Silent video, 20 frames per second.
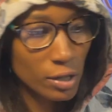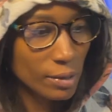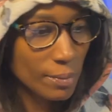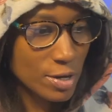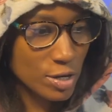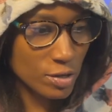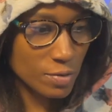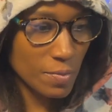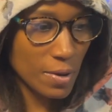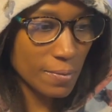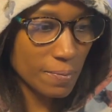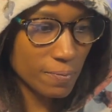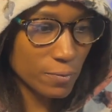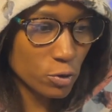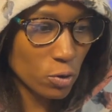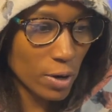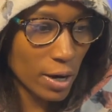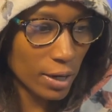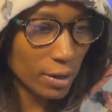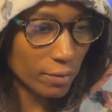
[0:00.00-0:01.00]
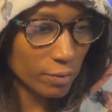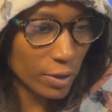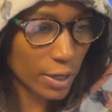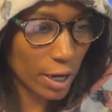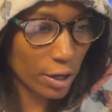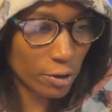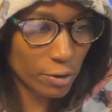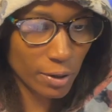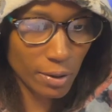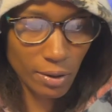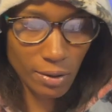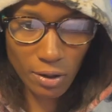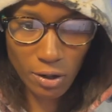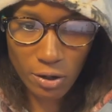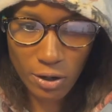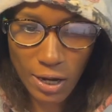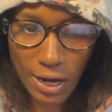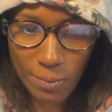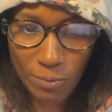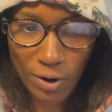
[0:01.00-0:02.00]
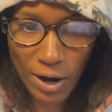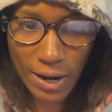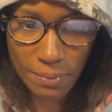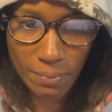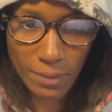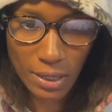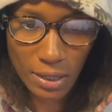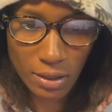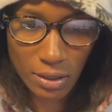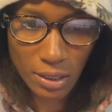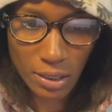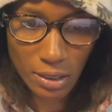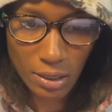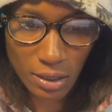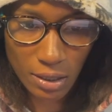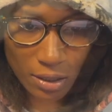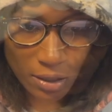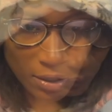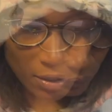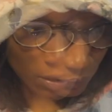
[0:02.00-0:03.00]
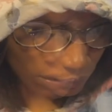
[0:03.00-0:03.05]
Let me just make sure I get her name right. Min-hee